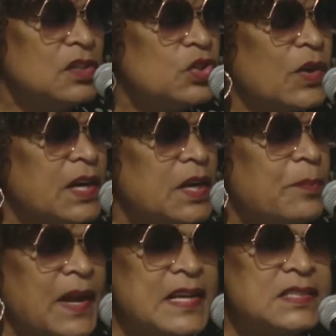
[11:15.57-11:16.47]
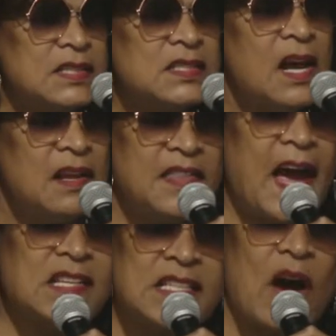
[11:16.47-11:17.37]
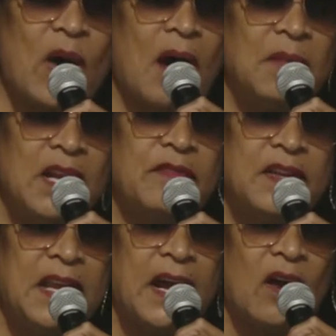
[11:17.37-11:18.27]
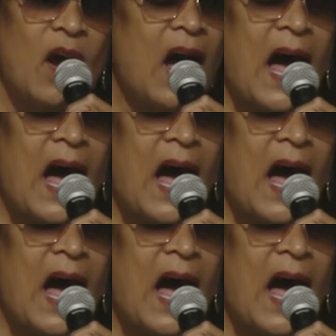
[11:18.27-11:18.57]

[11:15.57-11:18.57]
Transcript: Trinity Places, that's how I'm living there.